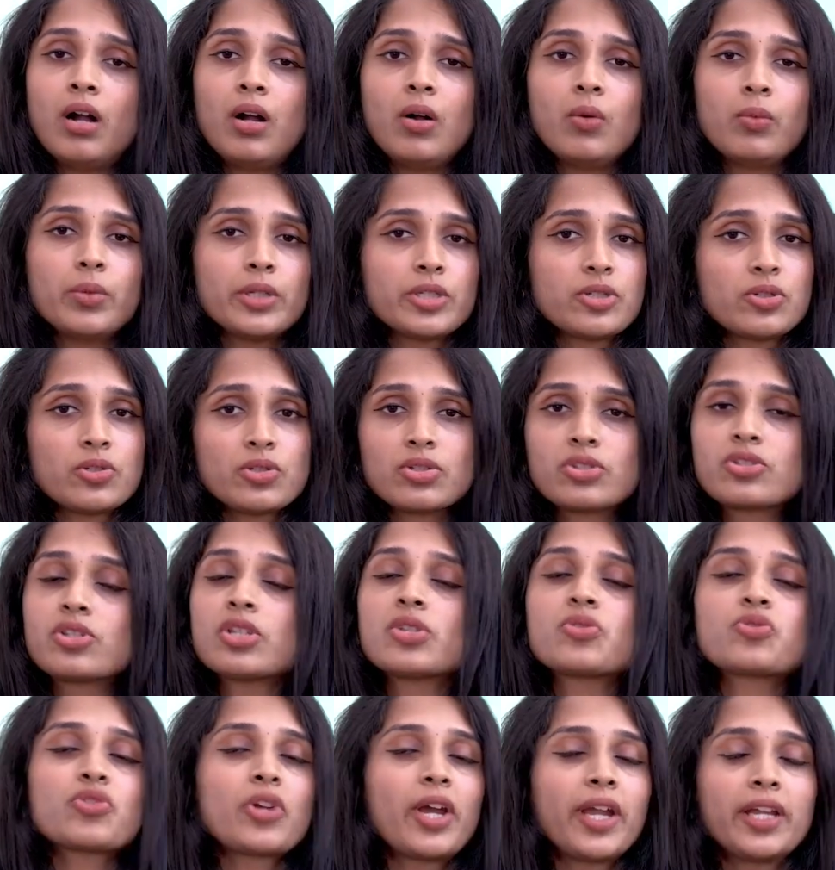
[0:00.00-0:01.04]
which is
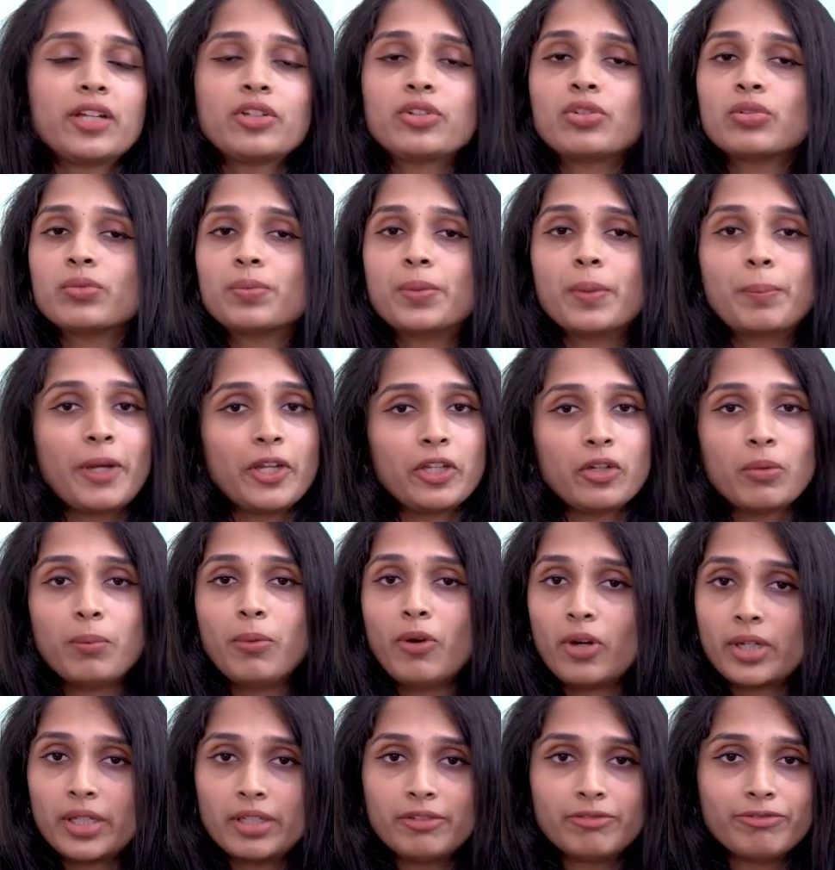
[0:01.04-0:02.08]
just trying to prepare your
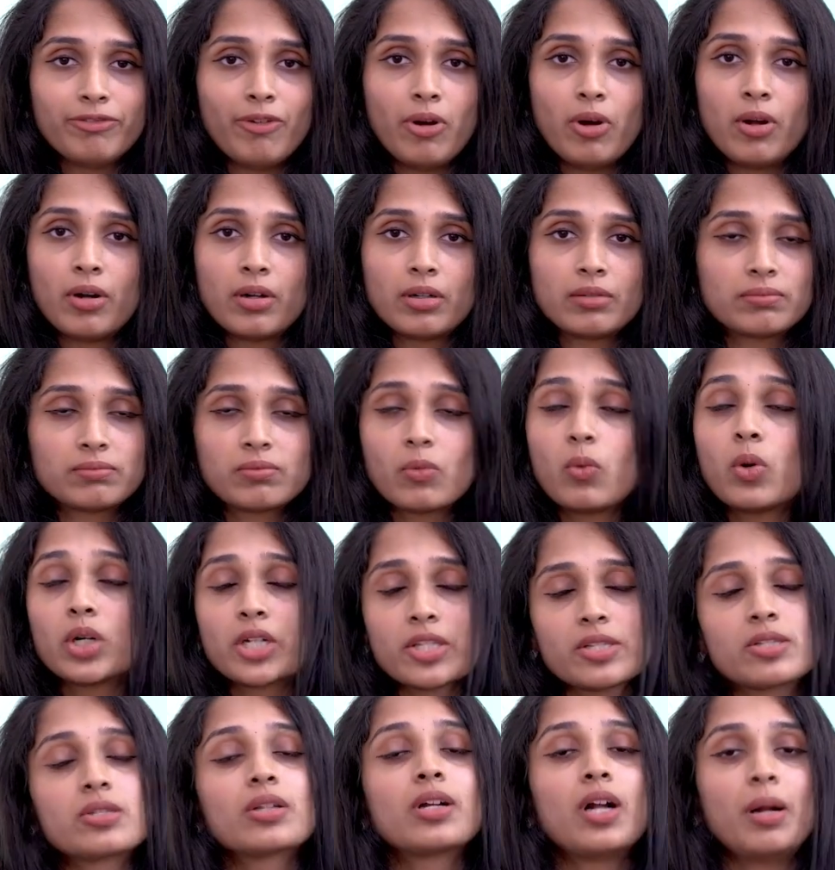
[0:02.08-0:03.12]
body for what
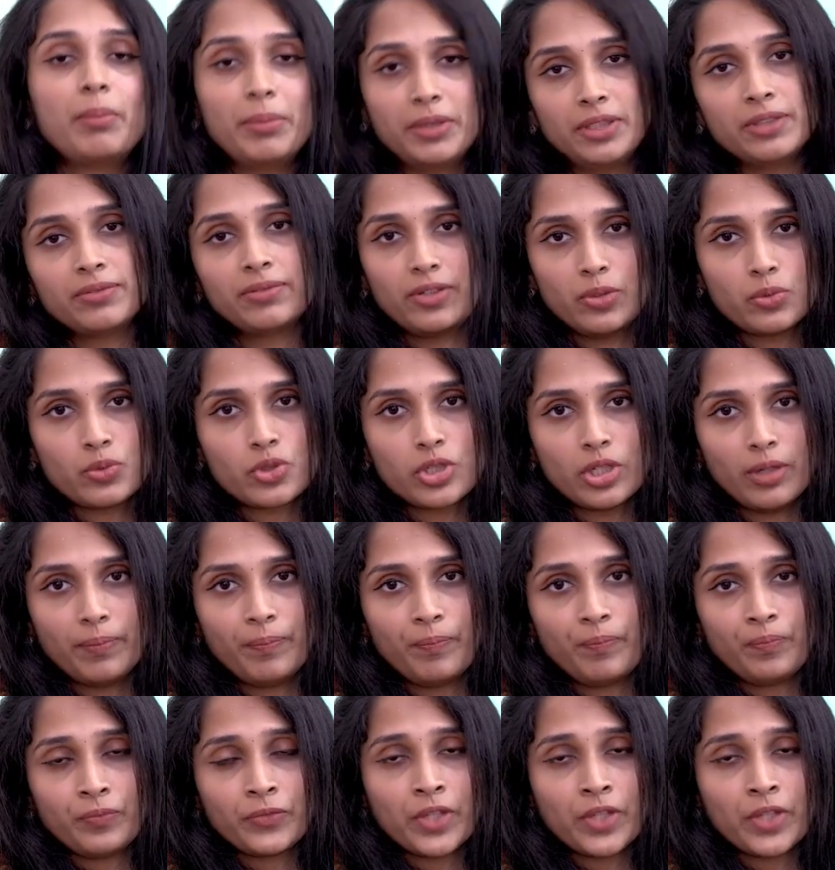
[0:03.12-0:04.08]
is to come in the future.